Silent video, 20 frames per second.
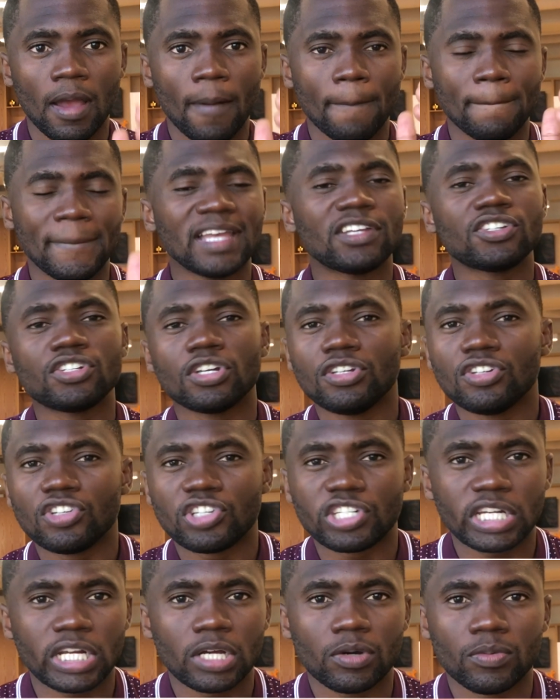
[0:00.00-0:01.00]
make sure you
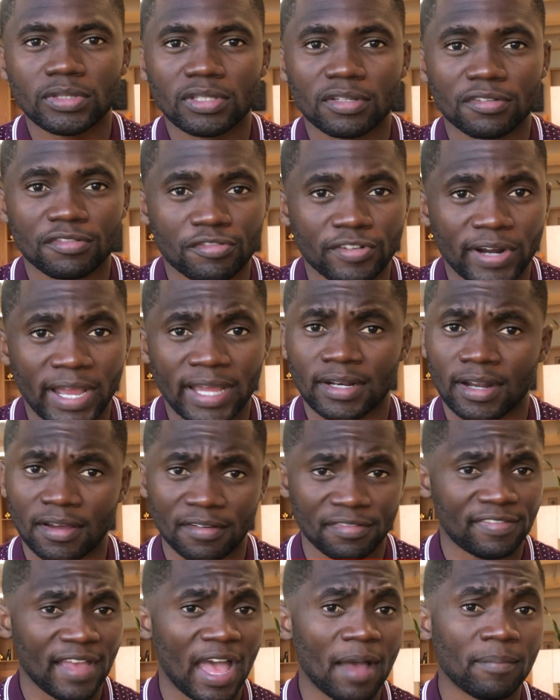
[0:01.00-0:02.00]
share with a friend, a
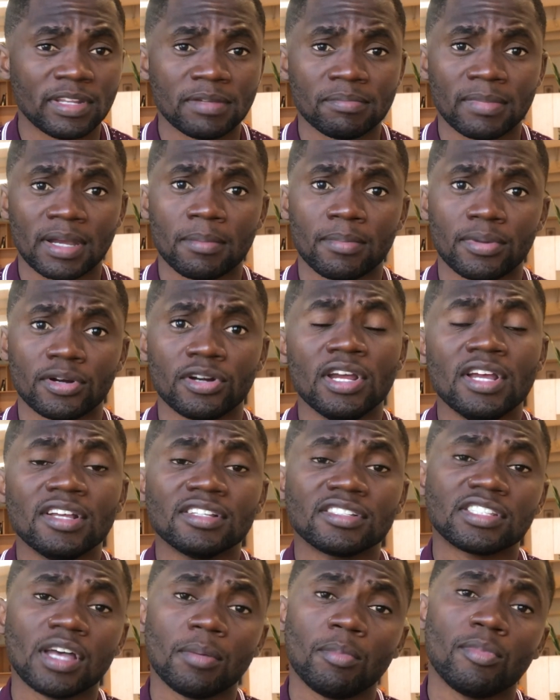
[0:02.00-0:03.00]
family member,
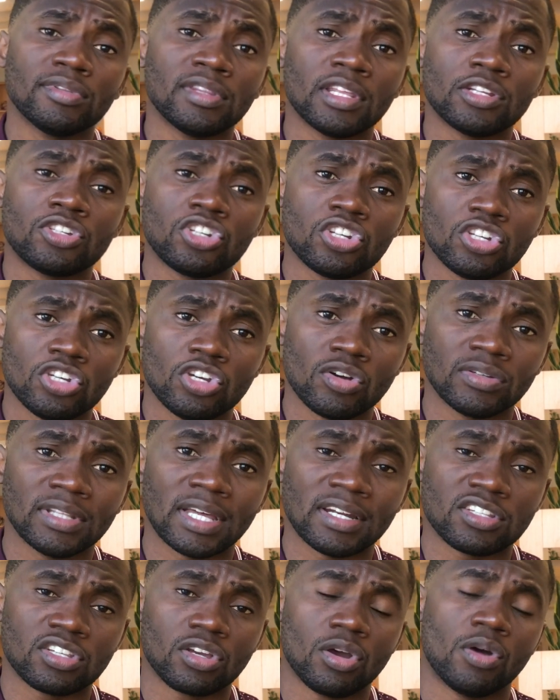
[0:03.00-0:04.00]
someone that you know that
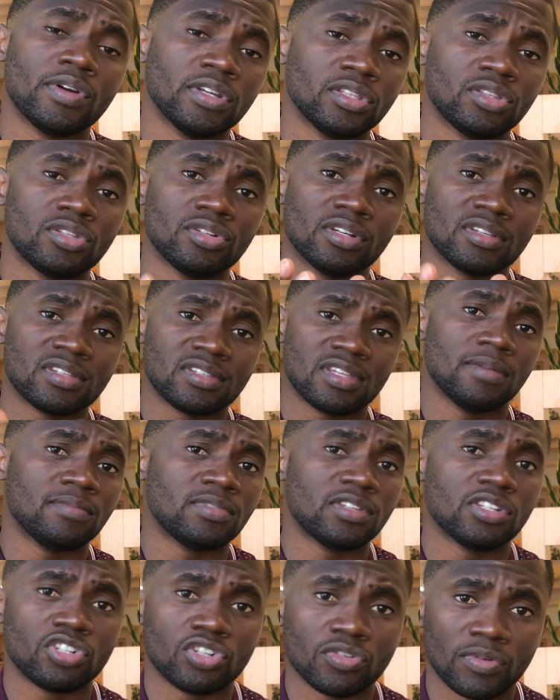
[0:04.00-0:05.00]
is going through the same
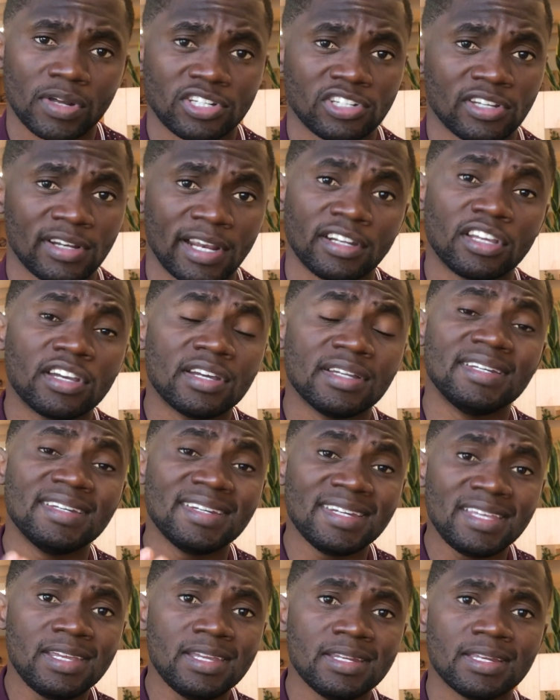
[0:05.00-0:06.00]
situation and could
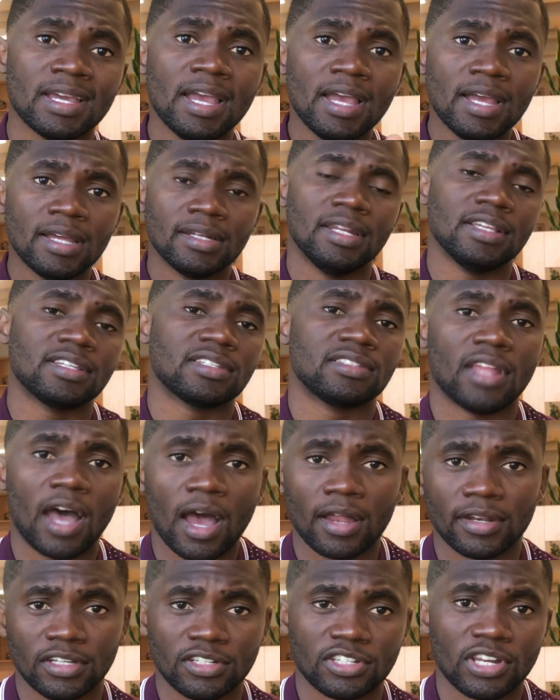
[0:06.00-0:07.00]
need this
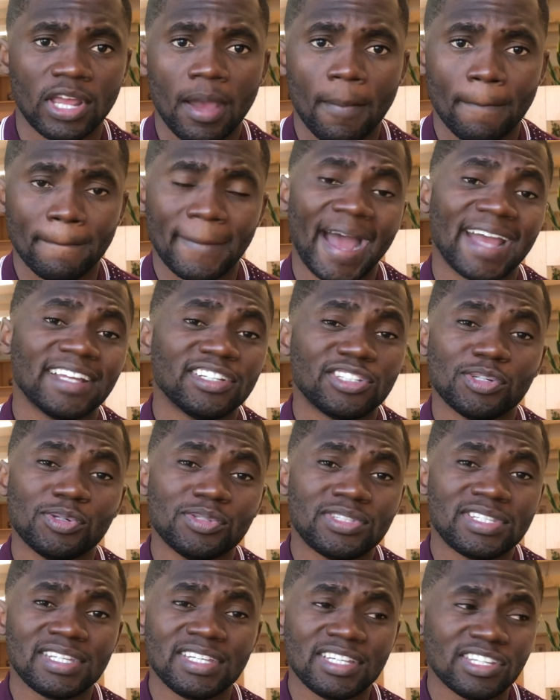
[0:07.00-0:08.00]
knowledge. My
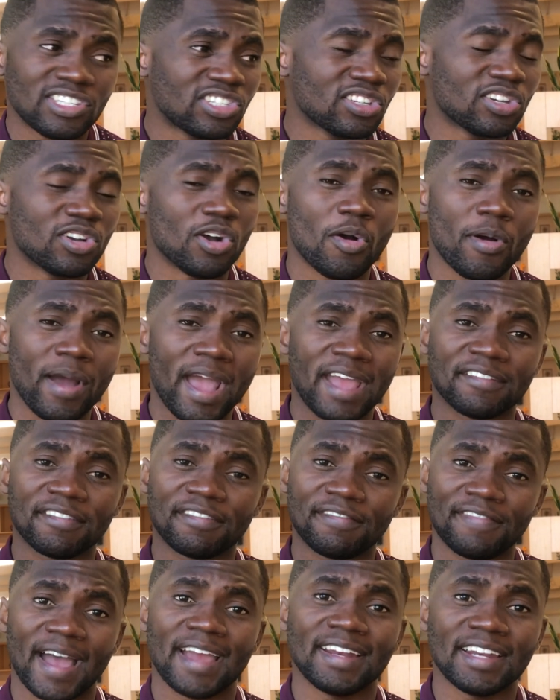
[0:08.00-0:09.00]
duty is to go and
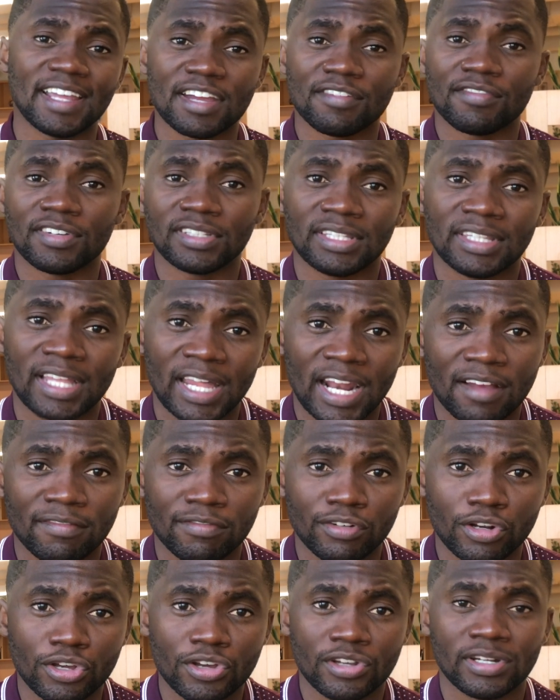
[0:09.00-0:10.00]
find everything that I've
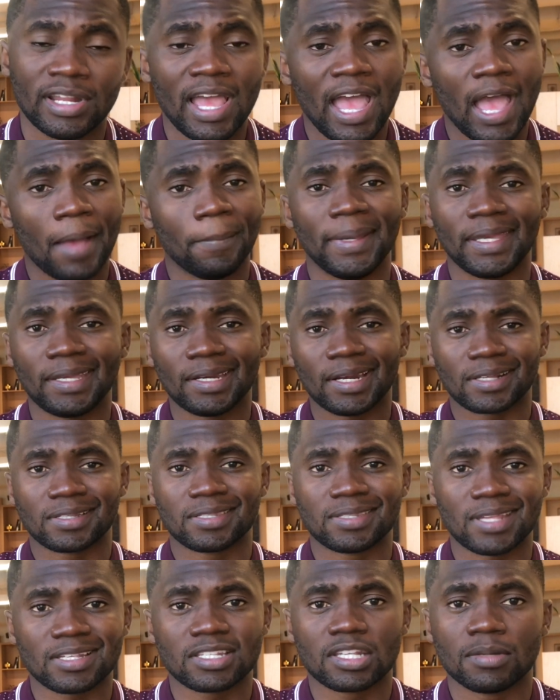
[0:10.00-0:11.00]
learned and make it
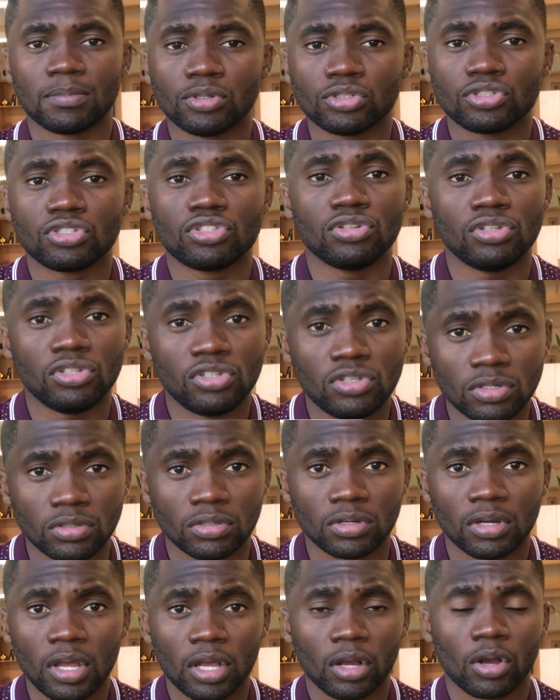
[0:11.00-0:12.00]
accessible to you.
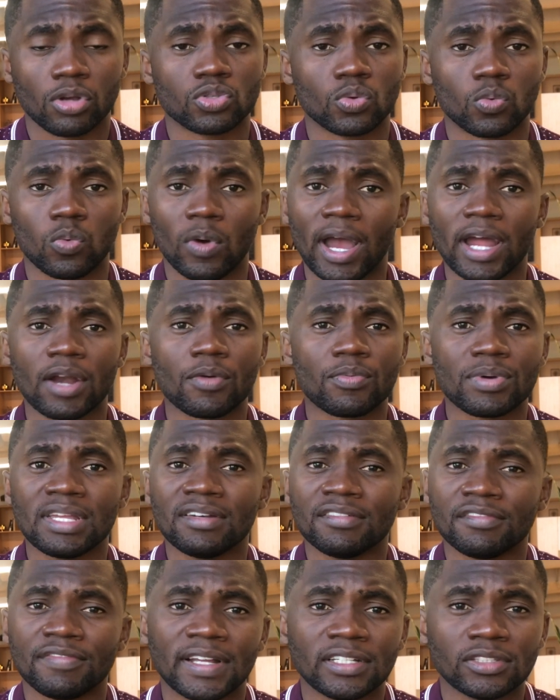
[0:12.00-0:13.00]
Because why
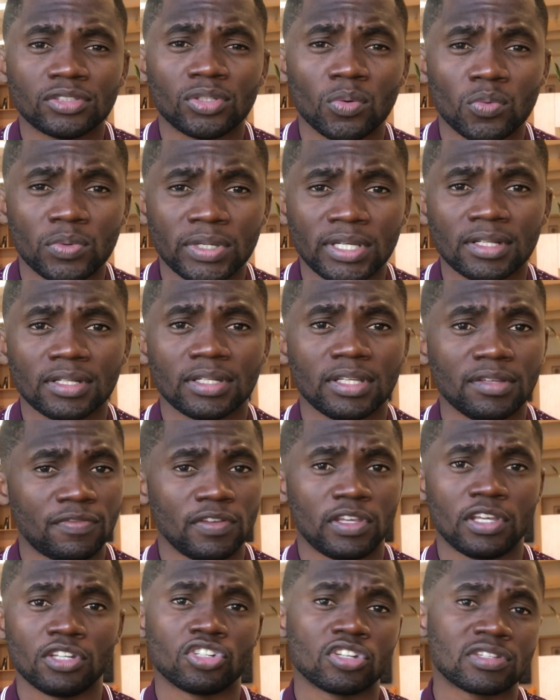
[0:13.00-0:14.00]
reinvent the wheel if you
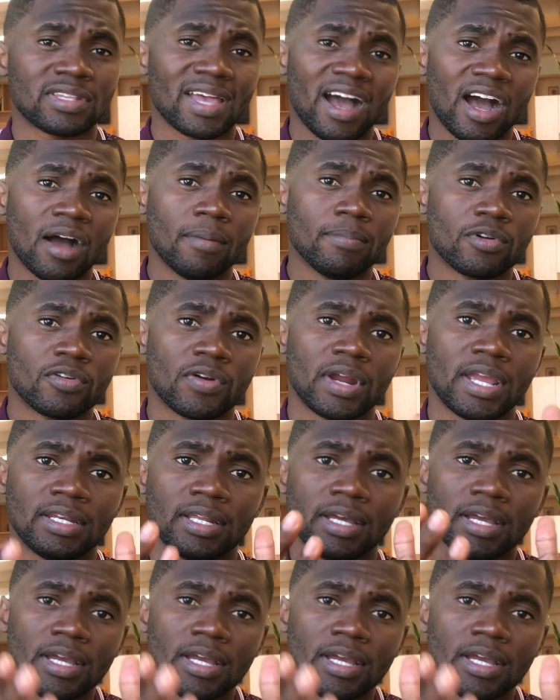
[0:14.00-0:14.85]
can just upgrade